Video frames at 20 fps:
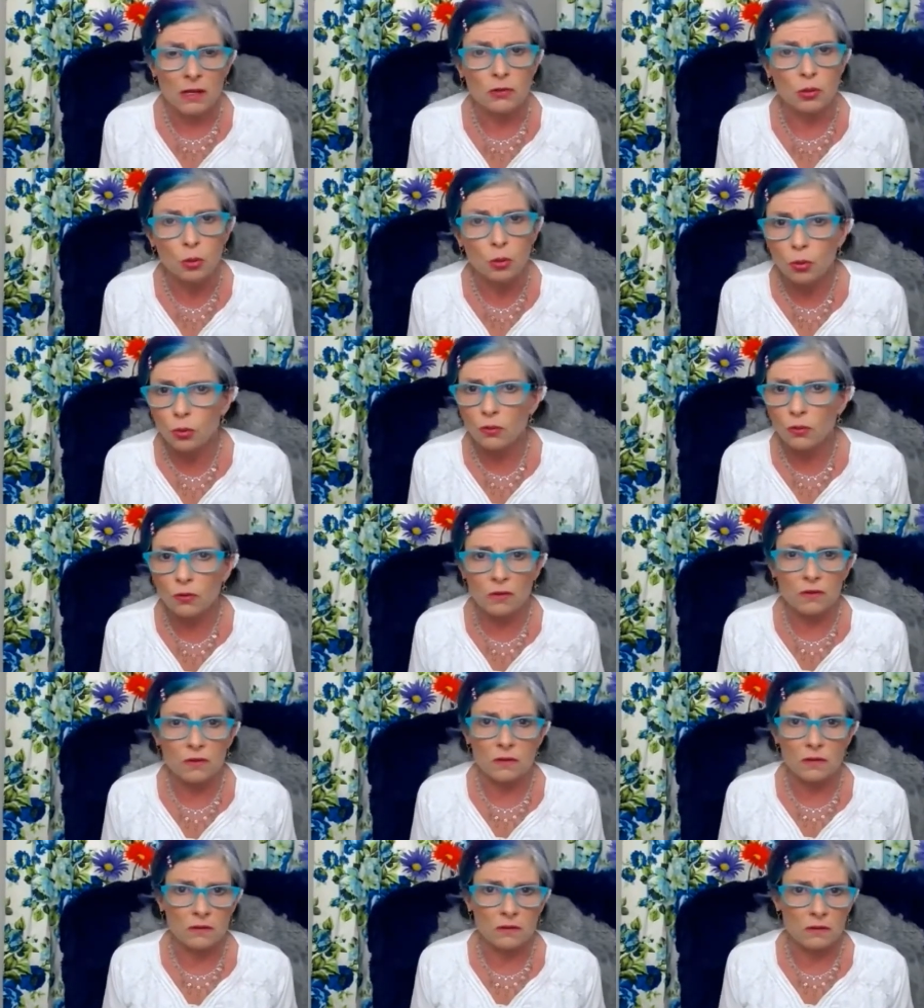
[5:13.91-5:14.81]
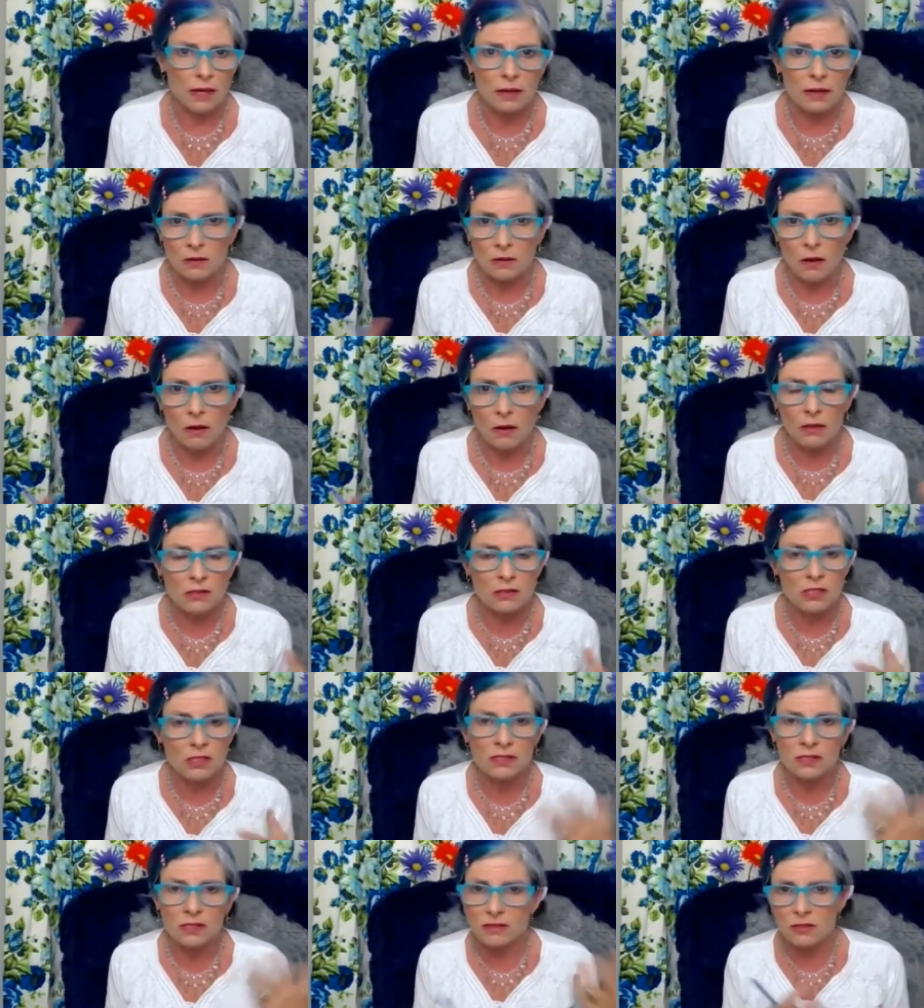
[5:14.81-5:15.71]
tools and
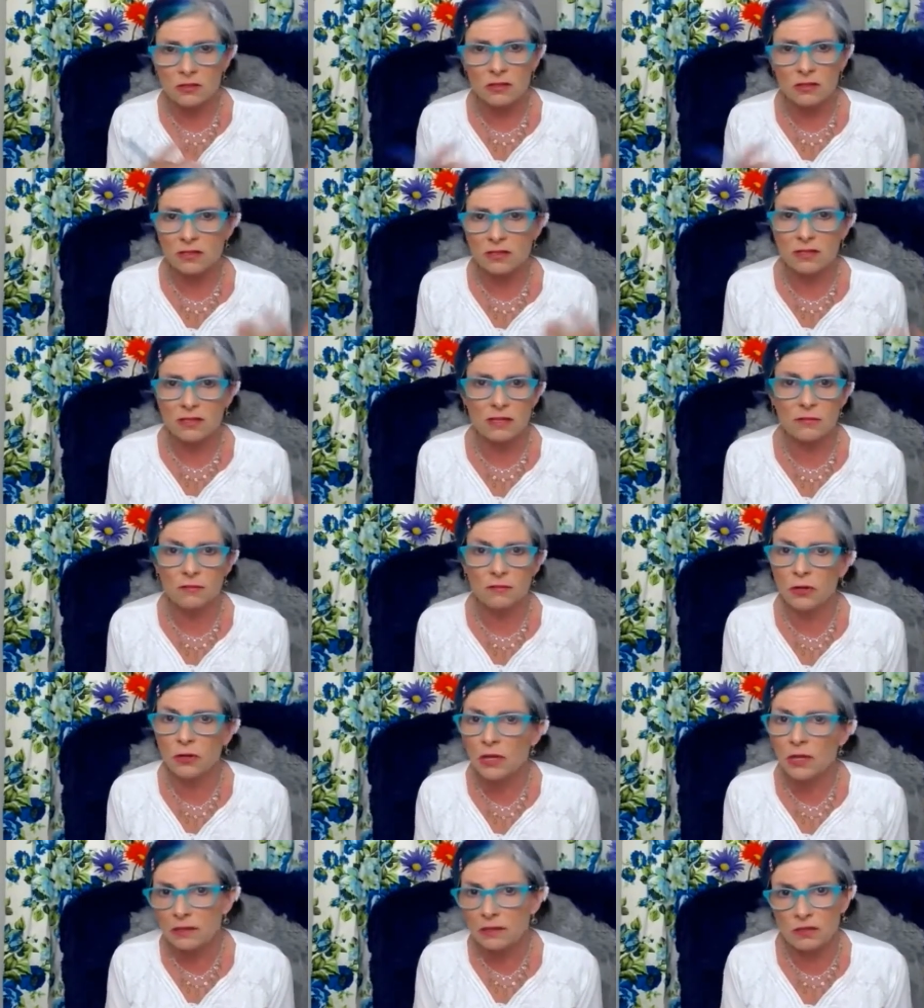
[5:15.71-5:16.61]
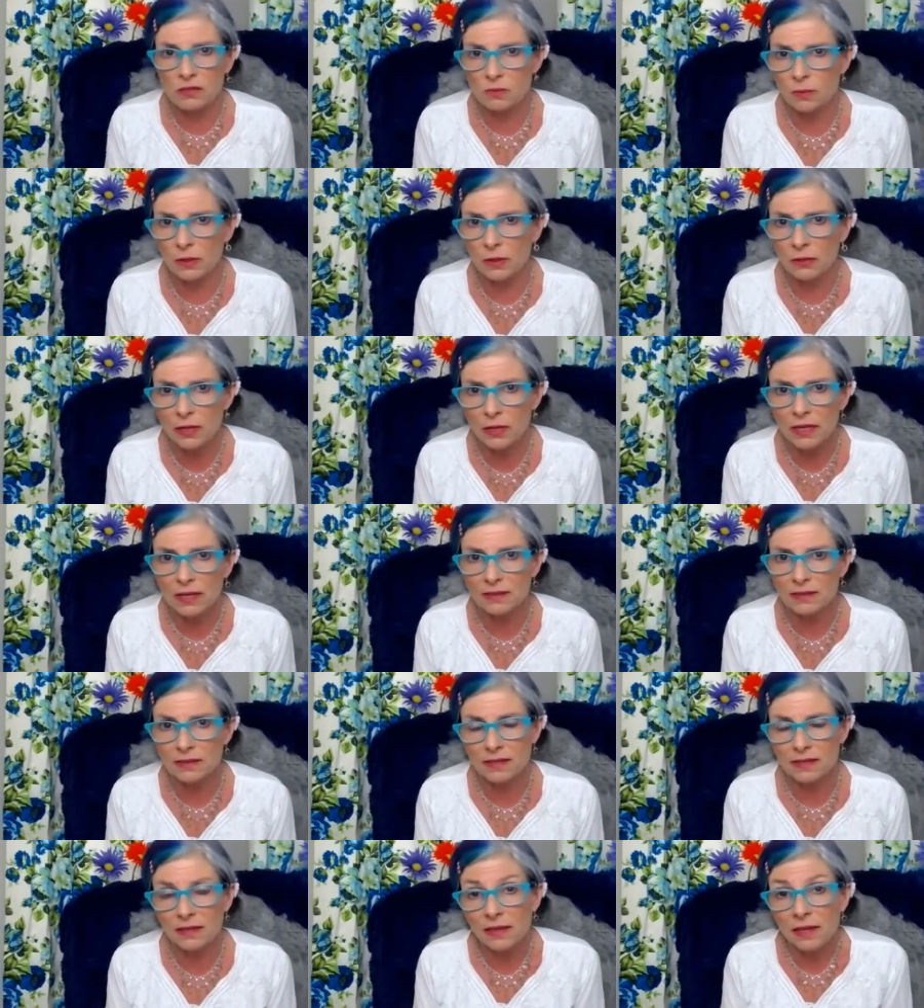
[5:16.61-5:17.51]
technologies and it's just a different
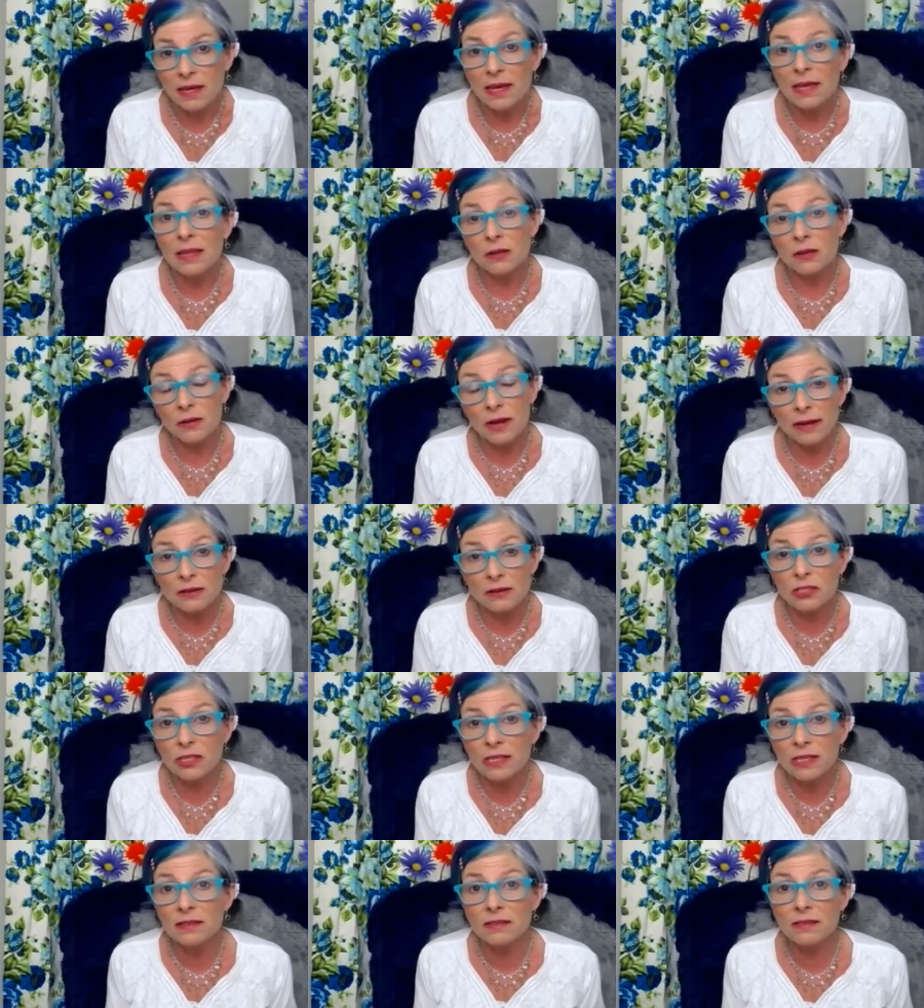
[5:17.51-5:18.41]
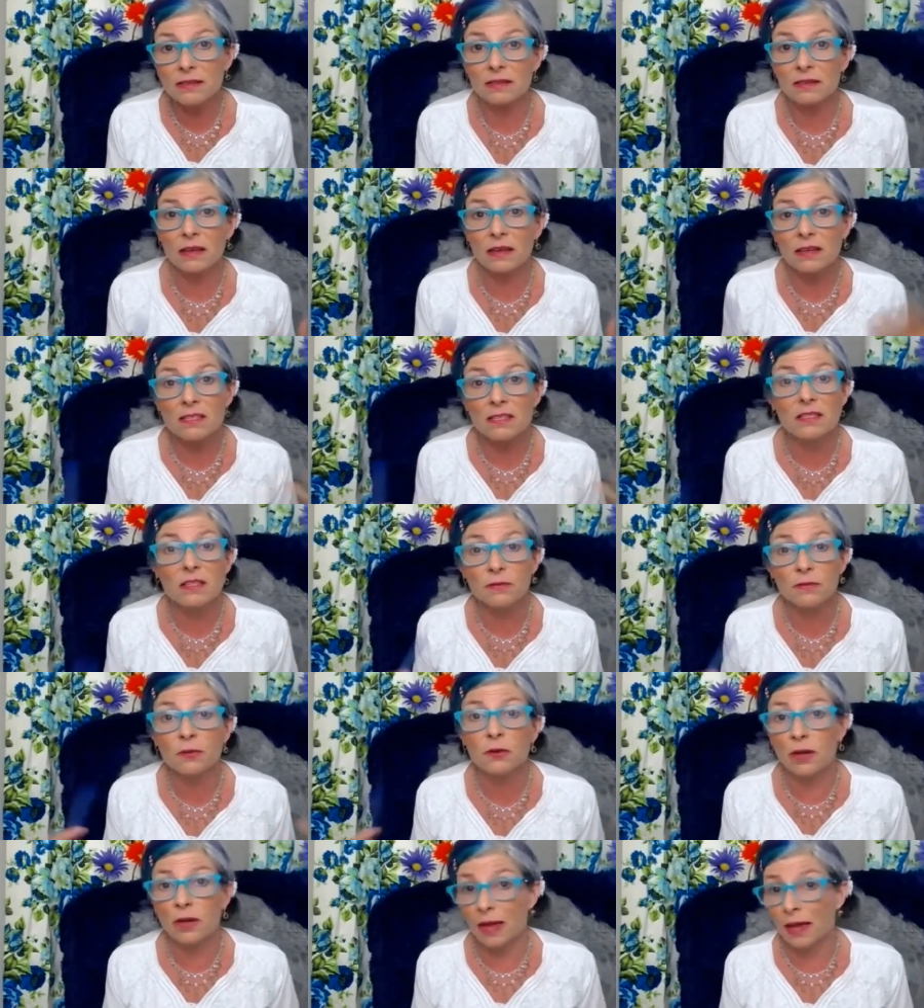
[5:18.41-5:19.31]
experience and there actually is kind of
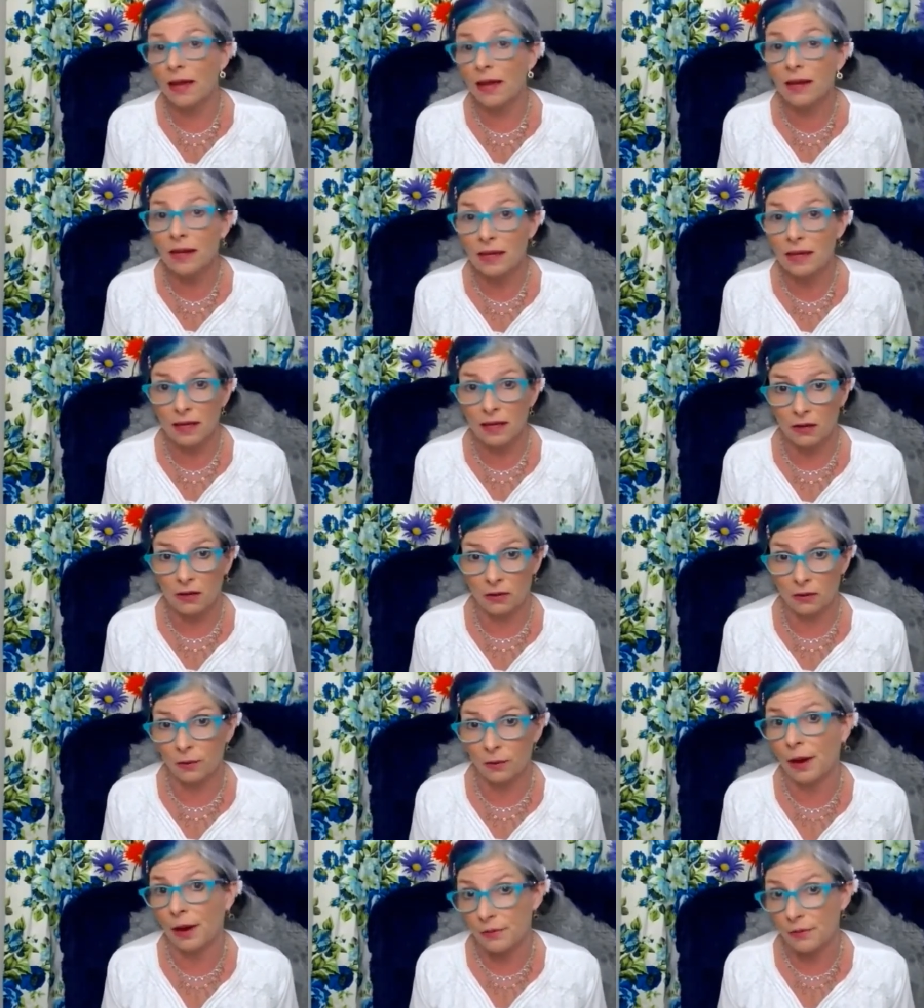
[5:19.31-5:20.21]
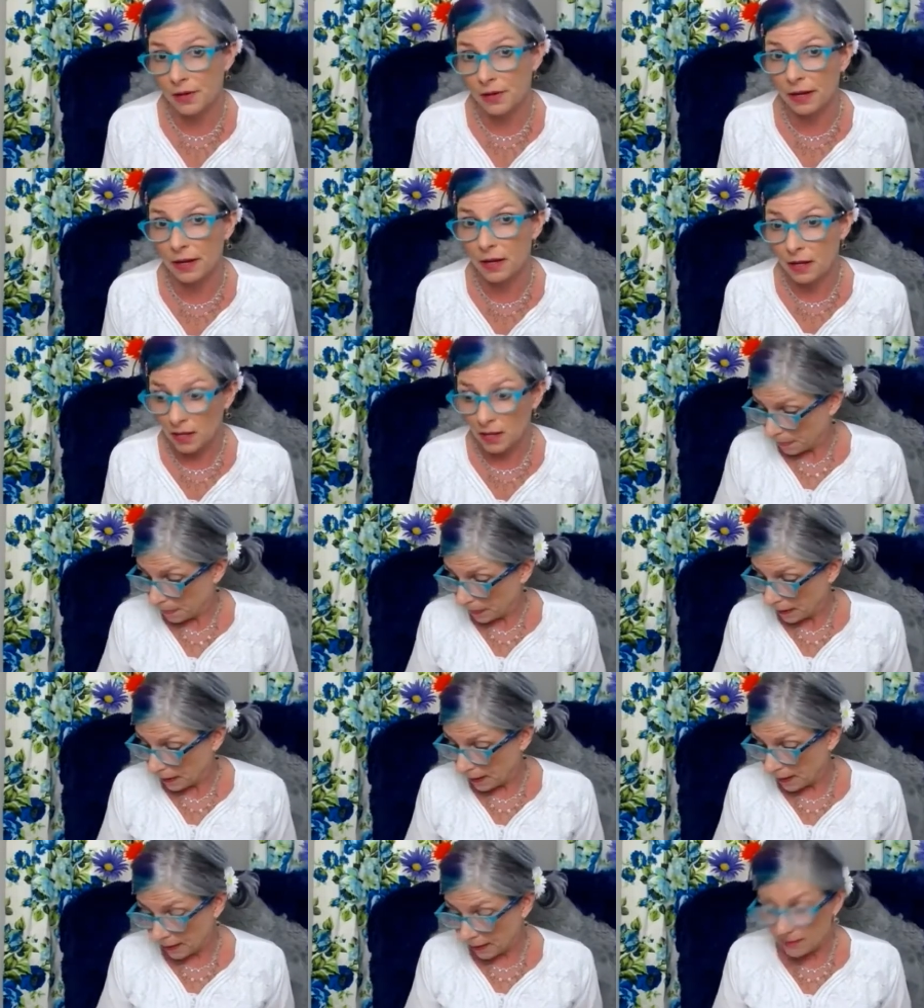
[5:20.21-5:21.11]
different etiquette around it
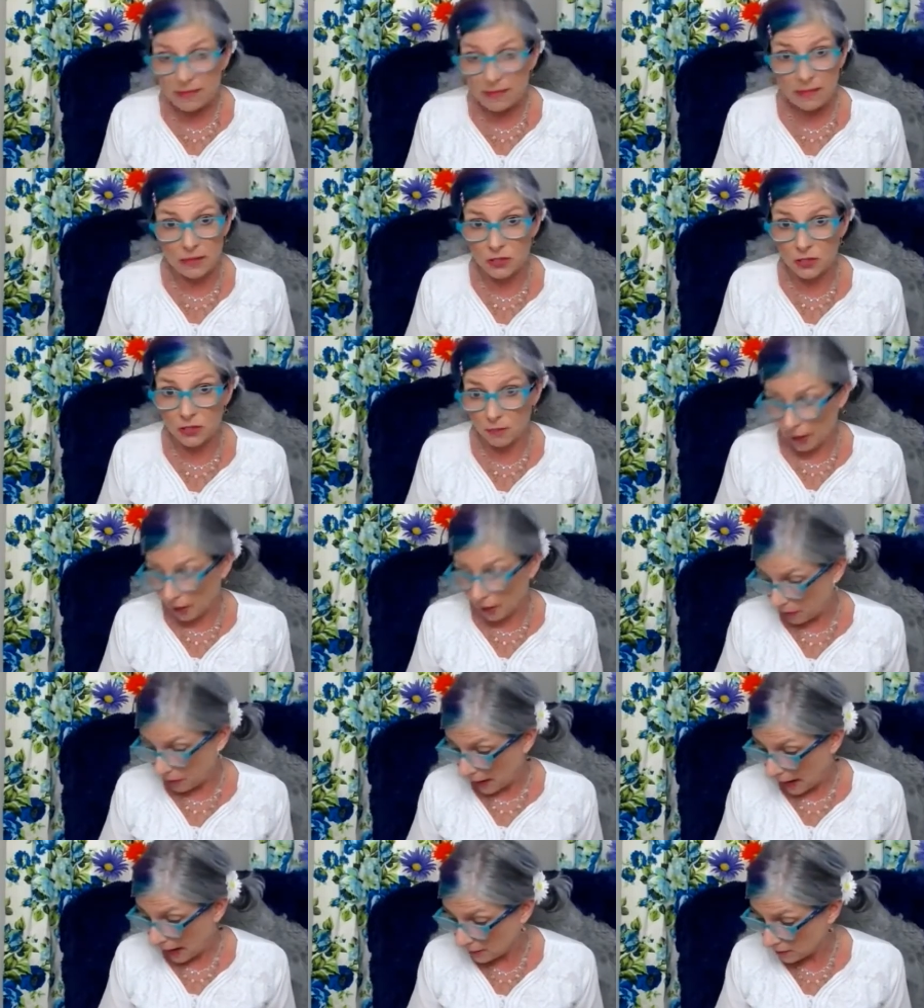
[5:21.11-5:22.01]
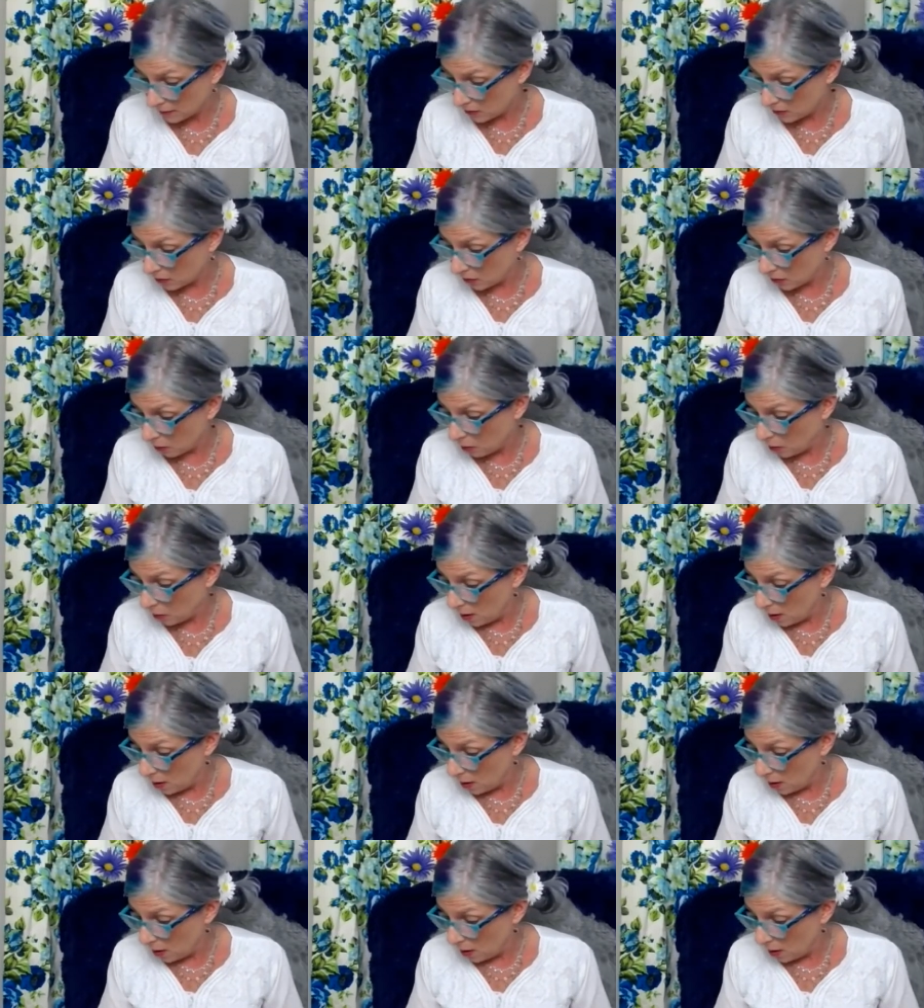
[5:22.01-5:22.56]
and i teach about that so